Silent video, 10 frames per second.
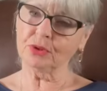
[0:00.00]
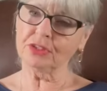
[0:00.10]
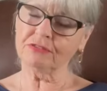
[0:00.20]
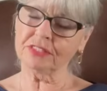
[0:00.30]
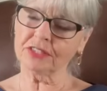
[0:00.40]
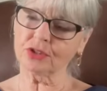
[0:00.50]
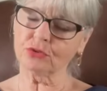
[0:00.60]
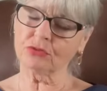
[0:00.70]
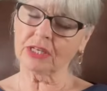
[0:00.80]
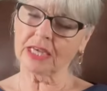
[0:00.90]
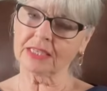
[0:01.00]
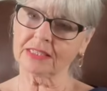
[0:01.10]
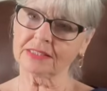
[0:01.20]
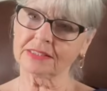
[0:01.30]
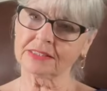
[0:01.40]
Put your feet up,
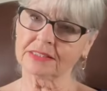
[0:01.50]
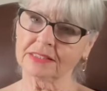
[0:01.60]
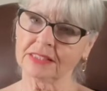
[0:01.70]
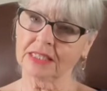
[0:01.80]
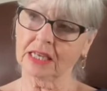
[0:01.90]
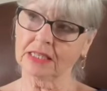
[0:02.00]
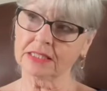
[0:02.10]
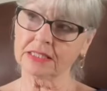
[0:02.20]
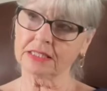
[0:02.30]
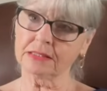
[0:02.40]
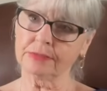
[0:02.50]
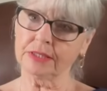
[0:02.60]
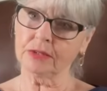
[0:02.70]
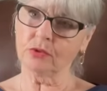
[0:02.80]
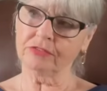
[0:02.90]
relax and listen to
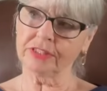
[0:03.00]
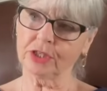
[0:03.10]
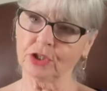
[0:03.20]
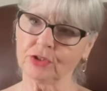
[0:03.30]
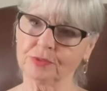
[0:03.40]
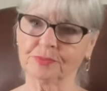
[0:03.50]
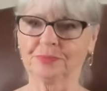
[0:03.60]
me waffling on.